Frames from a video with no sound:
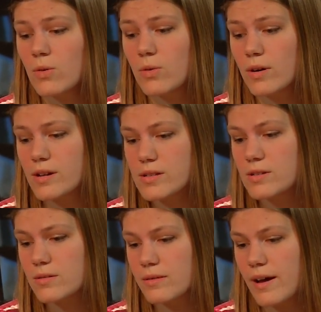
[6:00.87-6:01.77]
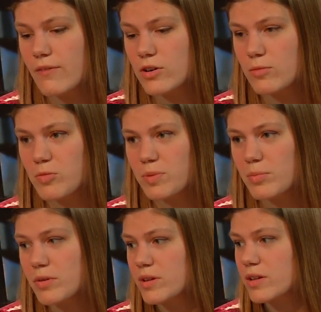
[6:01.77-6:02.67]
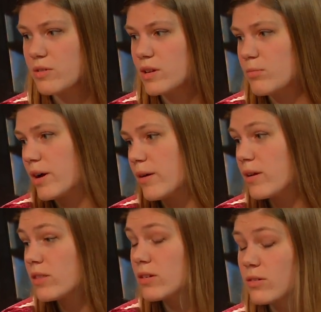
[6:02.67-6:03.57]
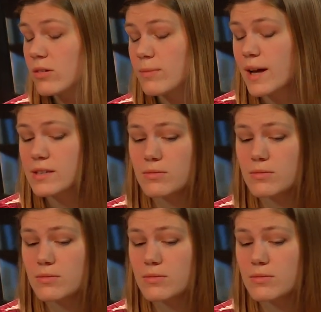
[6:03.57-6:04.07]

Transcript: or to have a group of people that you can pray with or go to mass